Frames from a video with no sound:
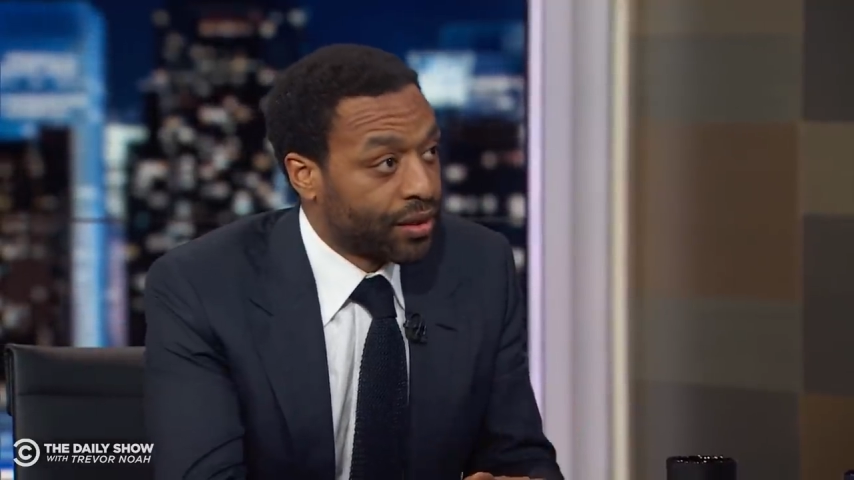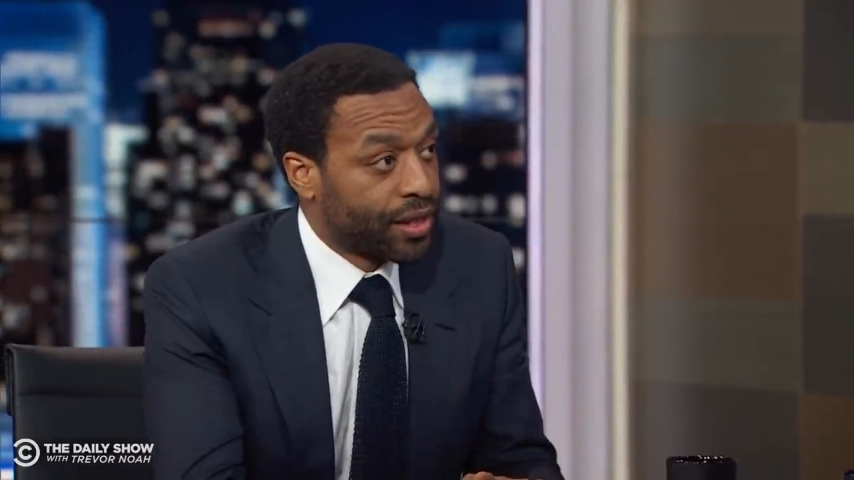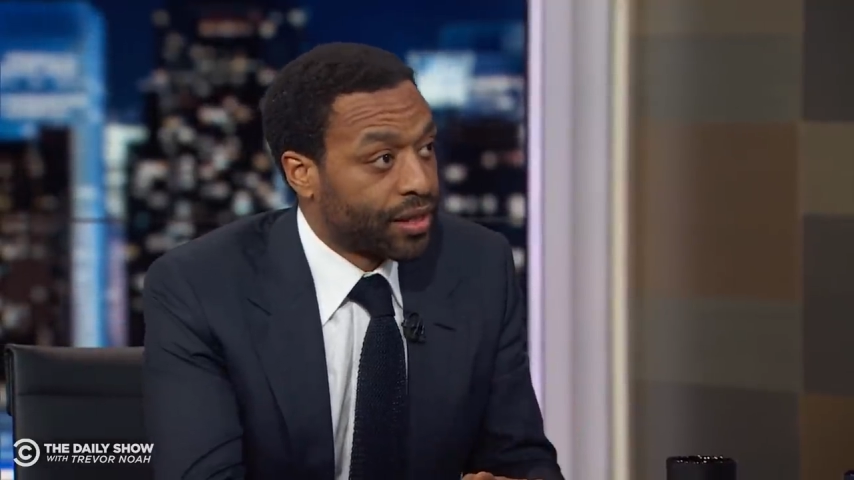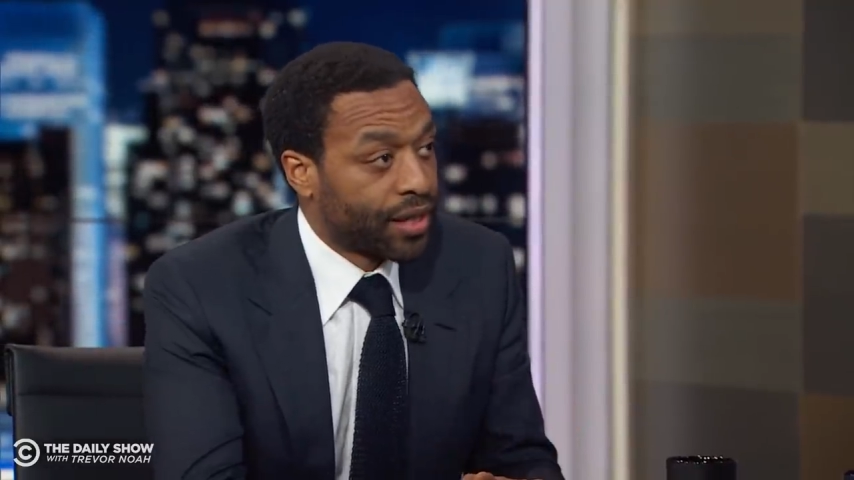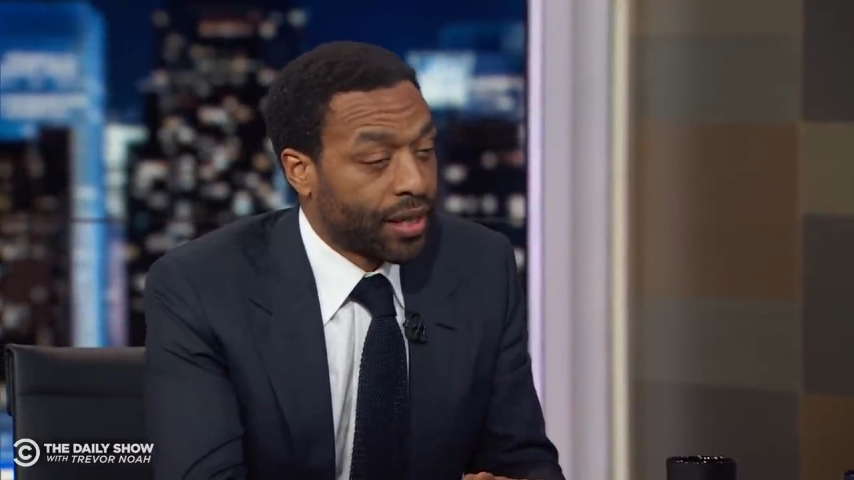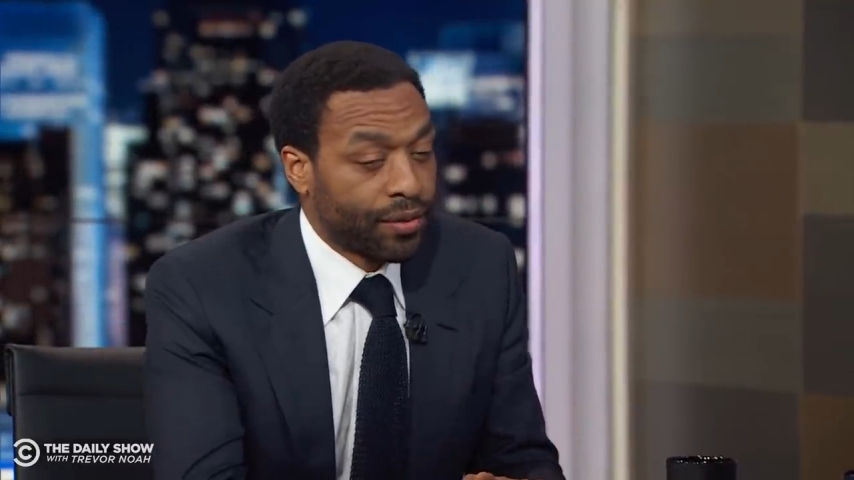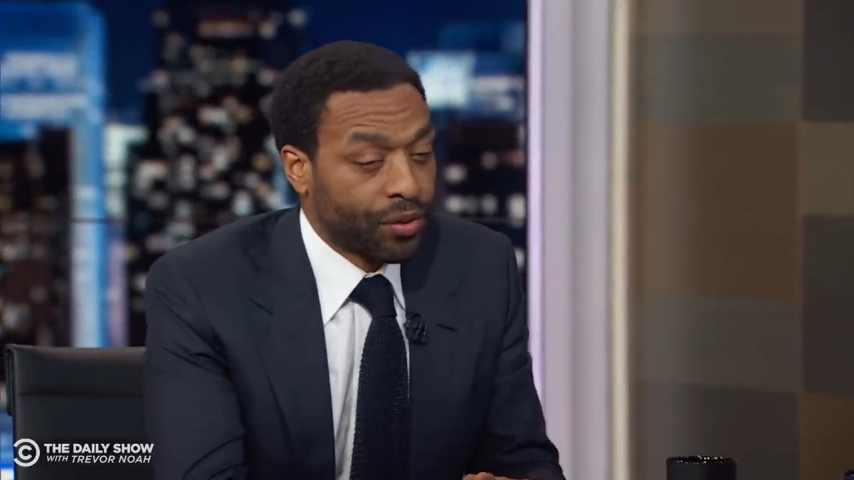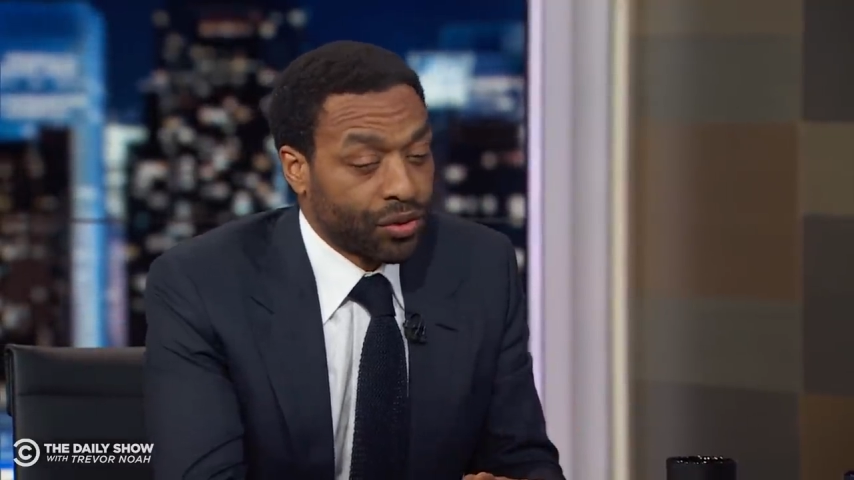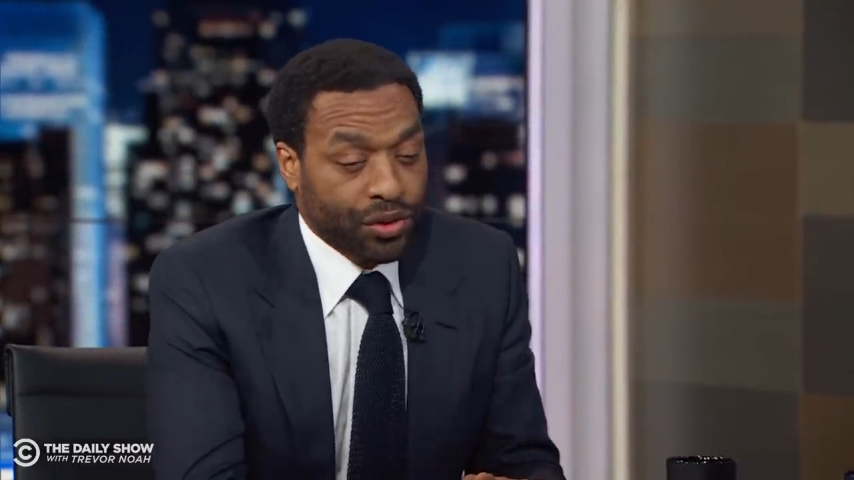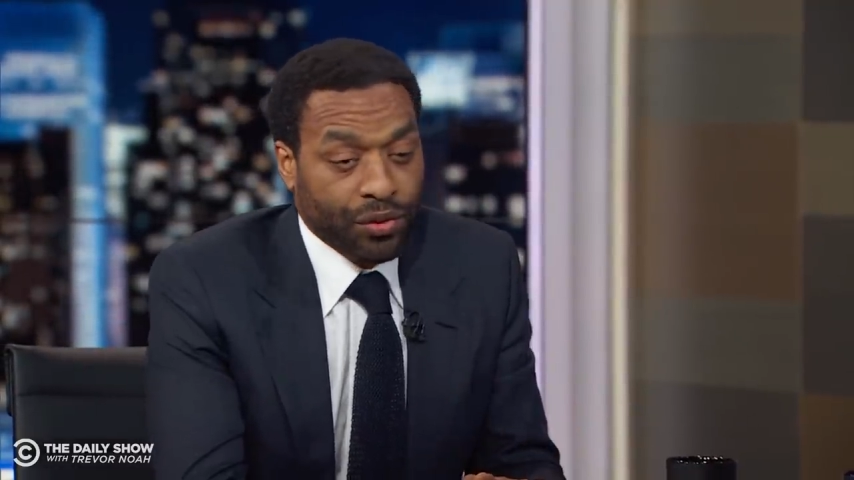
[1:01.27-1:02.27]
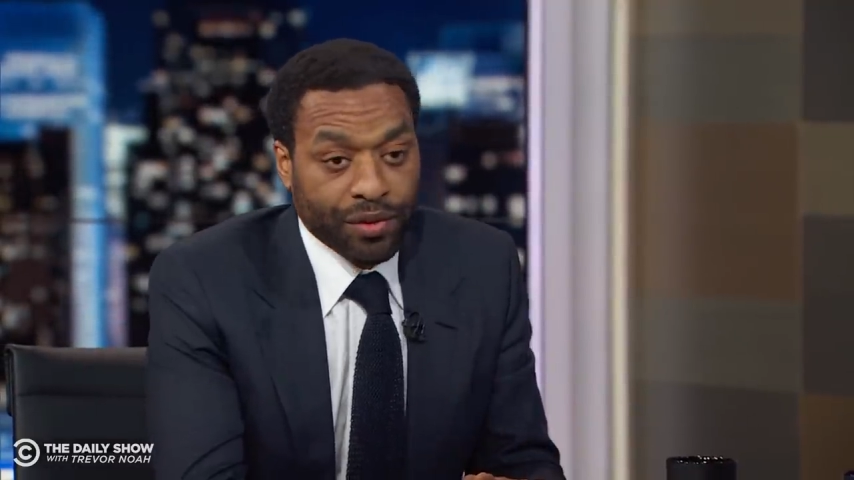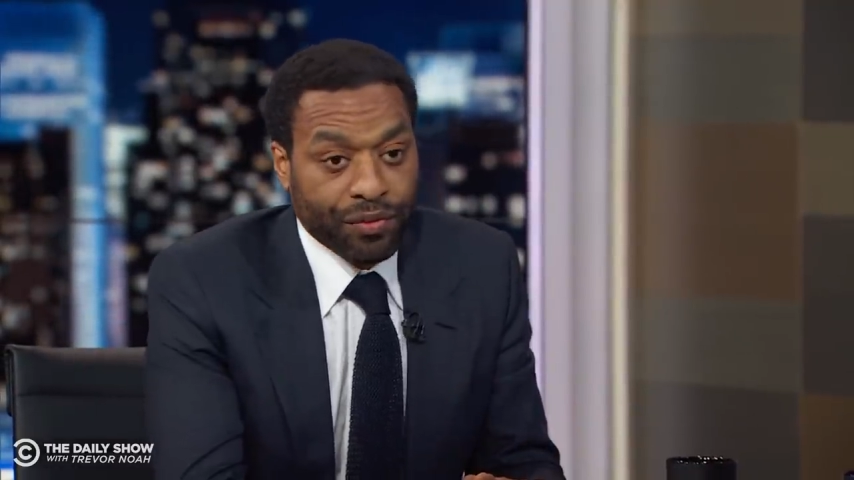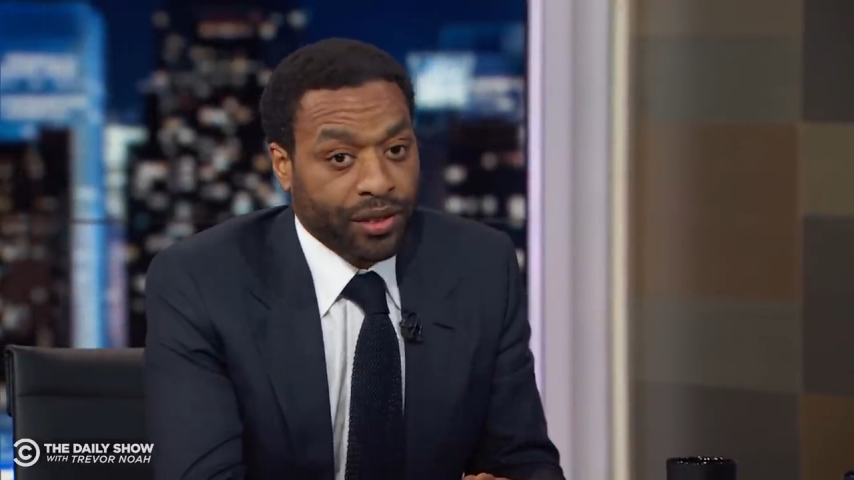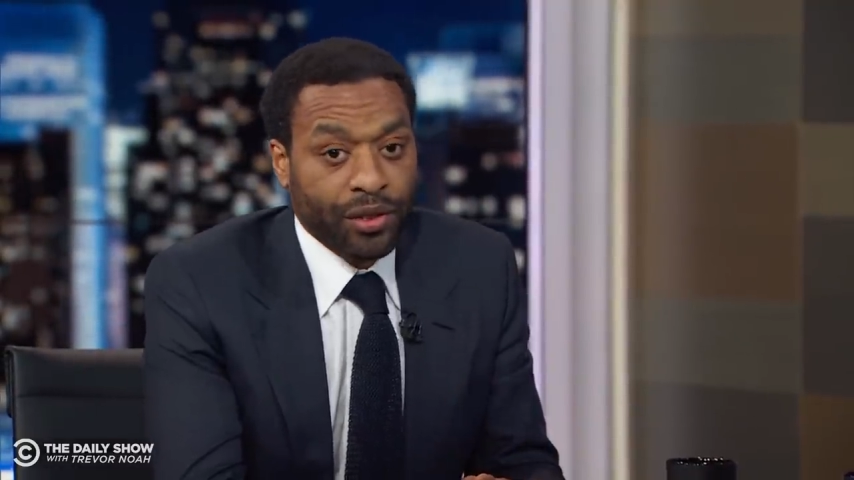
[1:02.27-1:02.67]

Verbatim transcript: and uh, who's terrific,